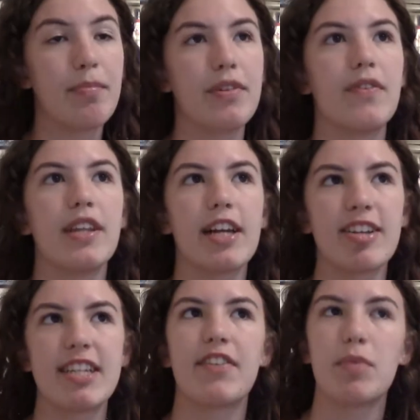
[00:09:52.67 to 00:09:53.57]
But Fun Lacquer
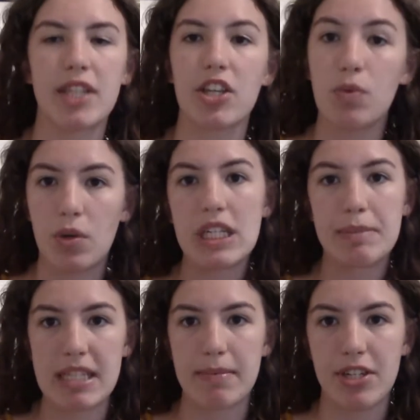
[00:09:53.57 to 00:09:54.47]
is definitely one that you want to
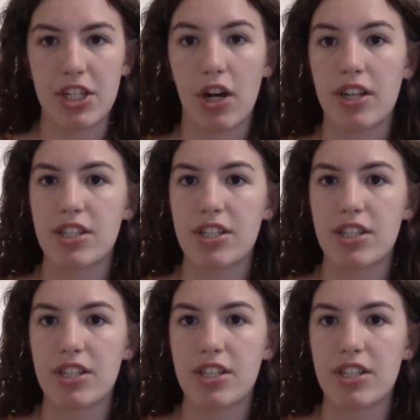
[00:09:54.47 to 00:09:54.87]
be sponging on.